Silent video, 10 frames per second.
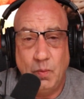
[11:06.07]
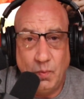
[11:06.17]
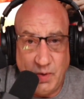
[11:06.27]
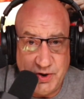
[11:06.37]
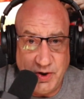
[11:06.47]

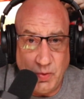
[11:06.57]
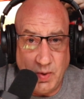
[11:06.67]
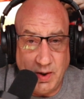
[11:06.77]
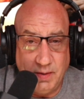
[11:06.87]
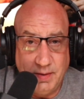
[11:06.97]
which he
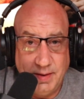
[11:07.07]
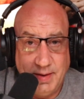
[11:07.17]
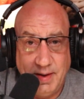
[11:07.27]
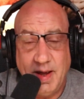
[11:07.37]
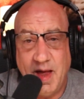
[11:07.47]
will,
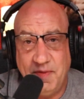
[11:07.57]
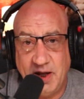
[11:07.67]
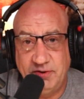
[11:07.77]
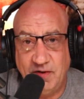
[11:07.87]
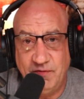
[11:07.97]
and
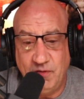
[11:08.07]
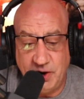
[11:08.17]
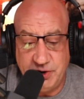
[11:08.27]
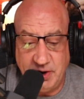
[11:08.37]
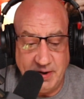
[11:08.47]
that's
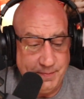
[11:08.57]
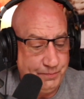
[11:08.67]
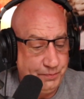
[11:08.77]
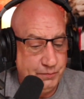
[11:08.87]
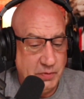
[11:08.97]
unfortunate.
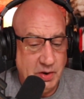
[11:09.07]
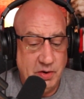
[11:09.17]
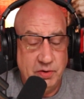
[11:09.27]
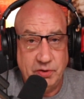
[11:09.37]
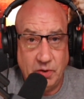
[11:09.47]

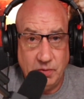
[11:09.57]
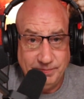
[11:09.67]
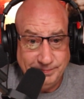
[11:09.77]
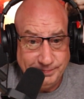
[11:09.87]
So